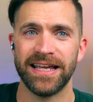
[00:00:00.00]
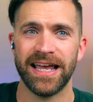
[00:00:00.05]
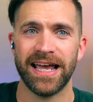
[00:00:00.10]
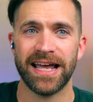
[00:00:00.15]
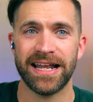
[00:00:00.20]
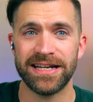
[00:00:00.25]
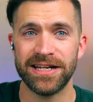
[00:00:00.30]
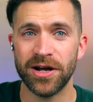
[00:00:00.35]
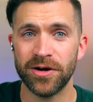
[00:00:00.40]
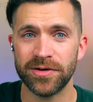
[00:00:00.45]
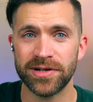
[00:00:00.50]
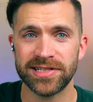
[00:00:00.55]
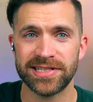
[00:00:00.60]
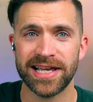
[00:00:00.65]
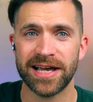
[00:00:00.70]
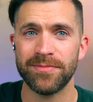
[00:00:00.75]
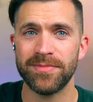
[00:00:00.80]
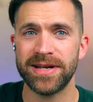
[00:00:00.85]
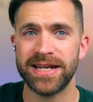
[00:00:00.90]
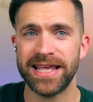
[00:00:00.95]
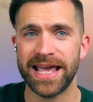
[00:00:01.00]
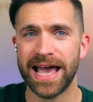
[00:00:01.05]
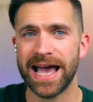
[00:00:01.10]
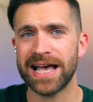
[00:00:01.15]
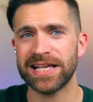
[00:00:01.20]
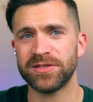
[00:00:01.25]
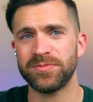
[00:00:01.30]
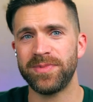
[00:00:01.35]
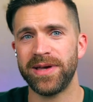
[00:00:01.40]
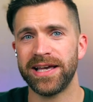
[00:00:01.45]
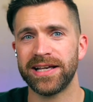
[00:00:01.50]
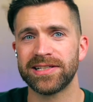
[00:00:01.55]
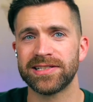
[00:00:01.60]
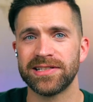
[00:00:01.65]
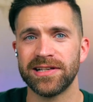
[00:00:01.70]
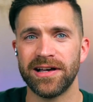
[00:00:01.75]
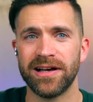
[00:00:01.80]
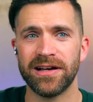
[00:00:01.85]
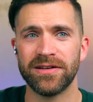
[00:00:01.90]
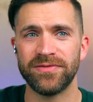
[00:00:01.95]
I notice how many
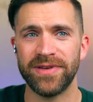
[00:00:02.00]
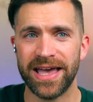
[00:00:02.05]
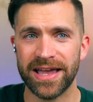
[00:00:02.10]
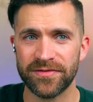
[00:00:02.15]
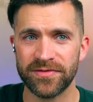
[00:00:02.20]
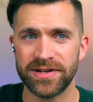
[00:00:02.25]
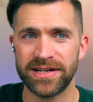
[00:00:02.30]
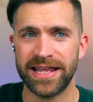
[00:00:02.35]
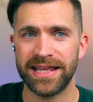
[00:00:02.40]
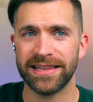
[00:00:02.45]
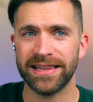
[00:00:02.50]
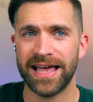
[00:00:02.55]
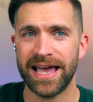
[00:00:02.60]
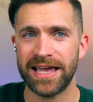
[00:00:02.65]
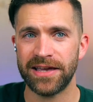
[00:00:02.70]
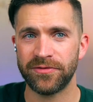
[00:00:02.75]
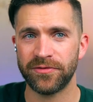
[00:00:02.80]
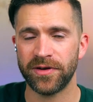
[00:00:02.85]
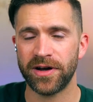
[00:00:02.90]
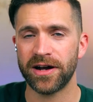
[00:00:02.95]
aspects of everyday life